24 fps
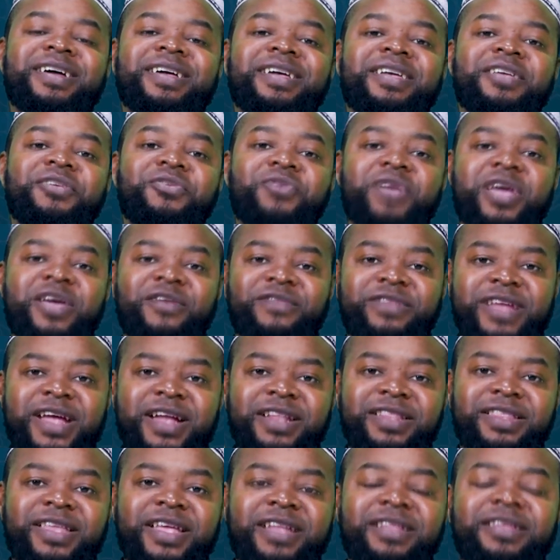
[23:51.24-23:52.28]
You have
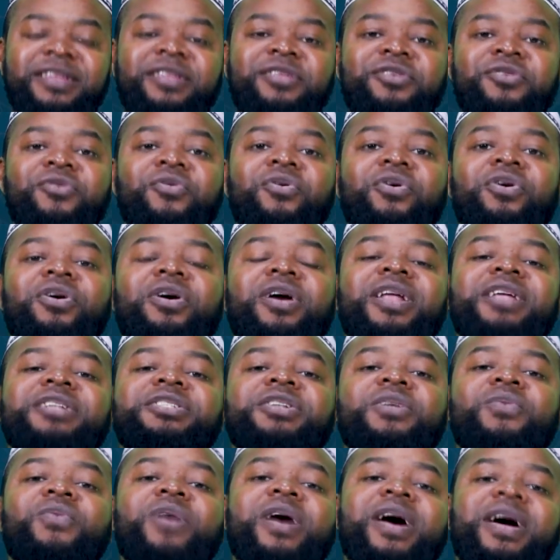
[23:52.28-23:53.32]
done that, liyuqala
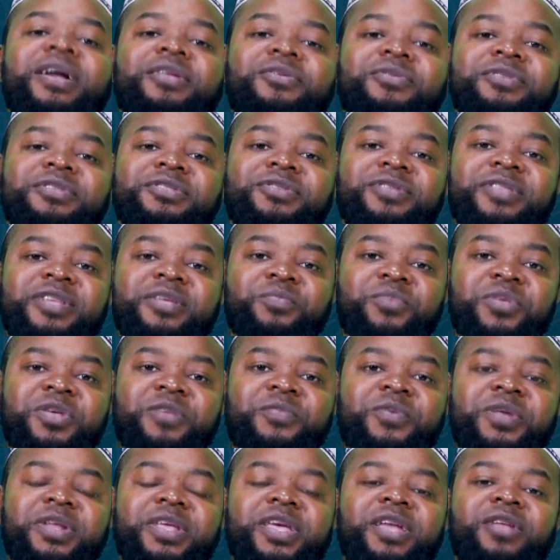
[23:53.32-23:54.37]
jawadun, so that
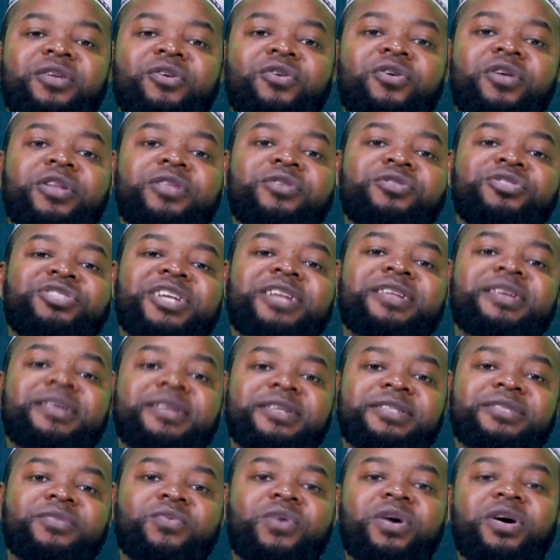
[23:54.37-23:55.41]
people can call you
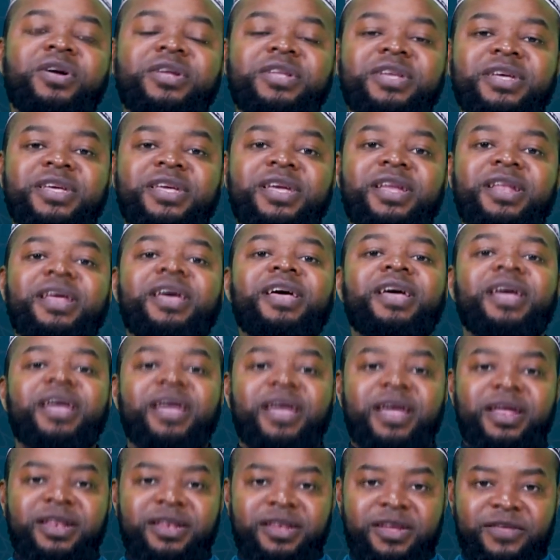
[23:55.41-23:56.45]
generous. Waqad qil,
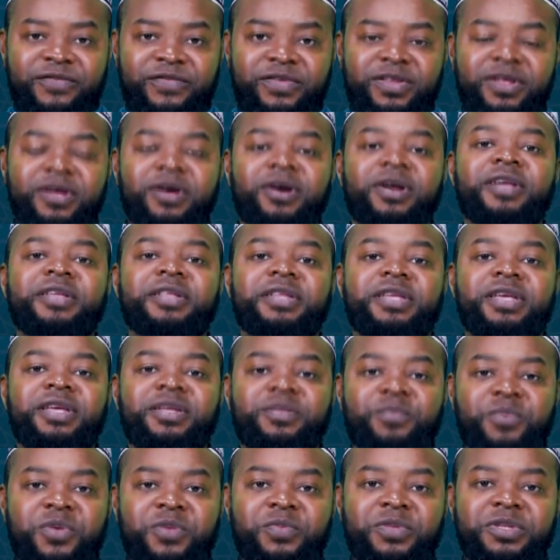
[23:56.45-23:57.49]
and
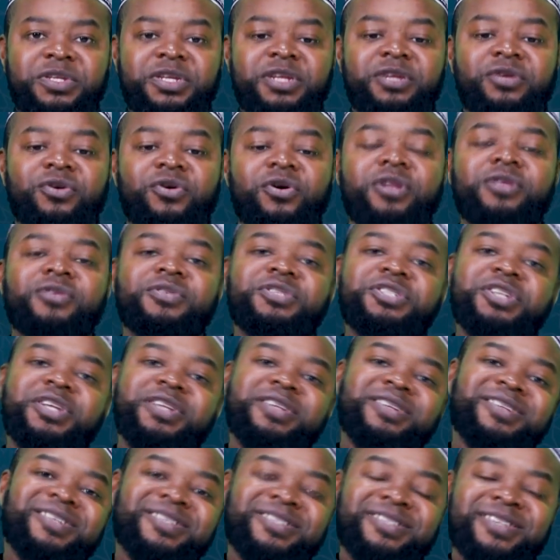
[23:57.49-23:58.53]
indeed people did call you
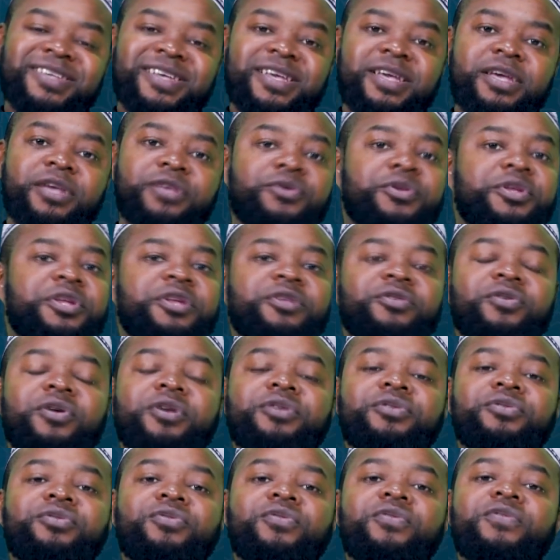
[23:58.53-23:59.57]
generous. You did
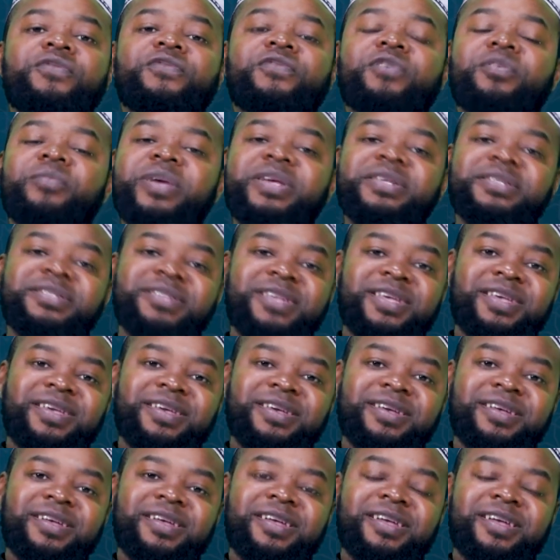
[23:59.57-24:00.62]
not do for my sake.
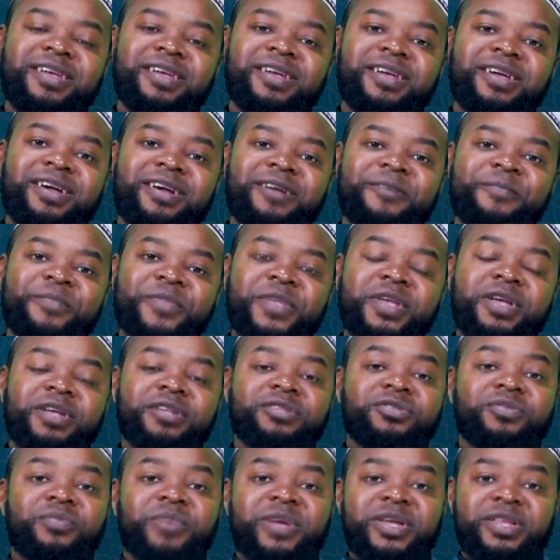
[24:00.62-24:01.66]

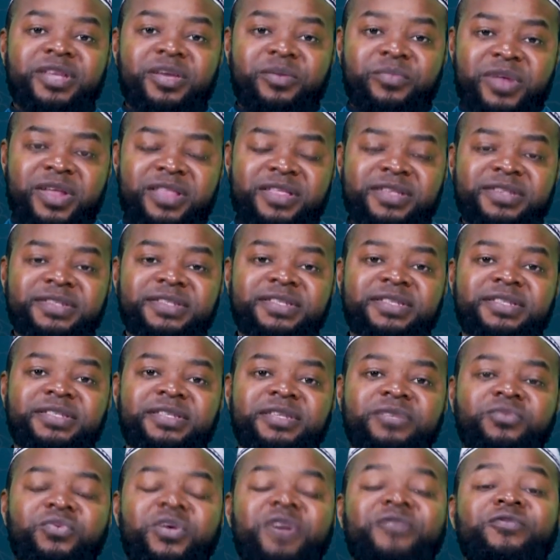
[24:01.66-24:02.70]
So my dear brothers and
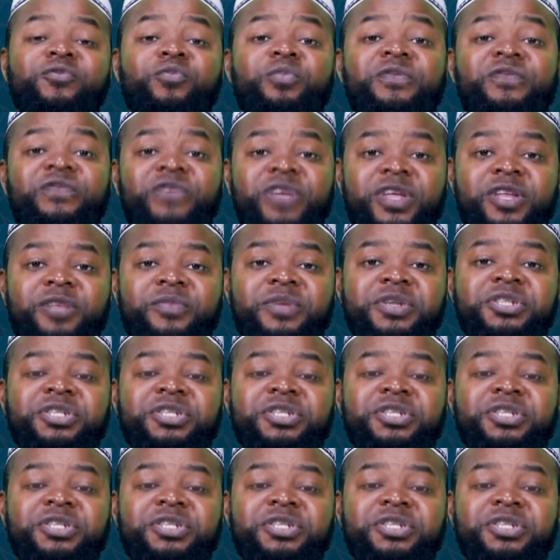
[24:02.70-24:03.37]
sisters, we have to be very much